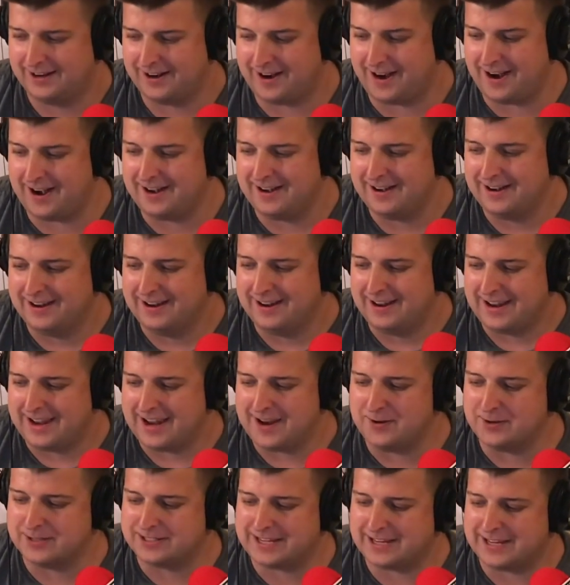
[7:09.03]
All right,
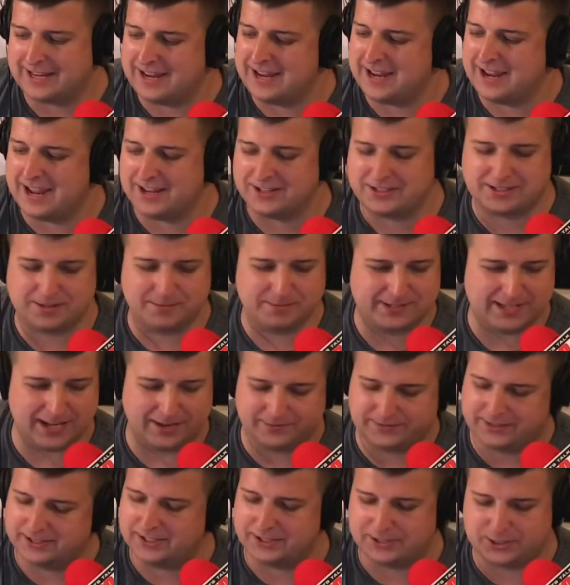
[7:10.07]
he was. he hitched
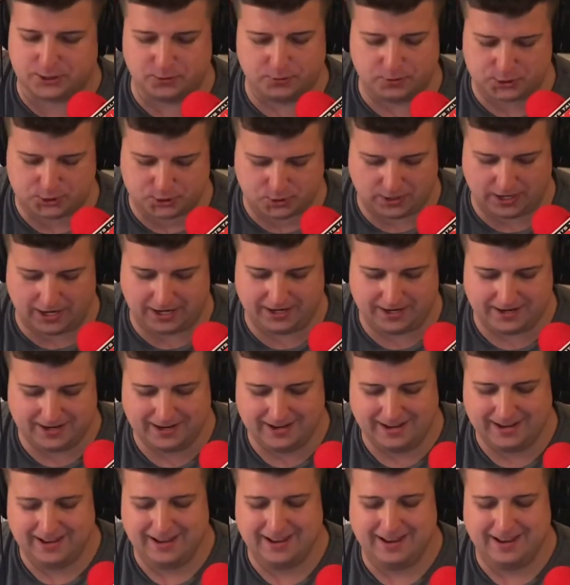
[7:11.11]
himself to the Tua train.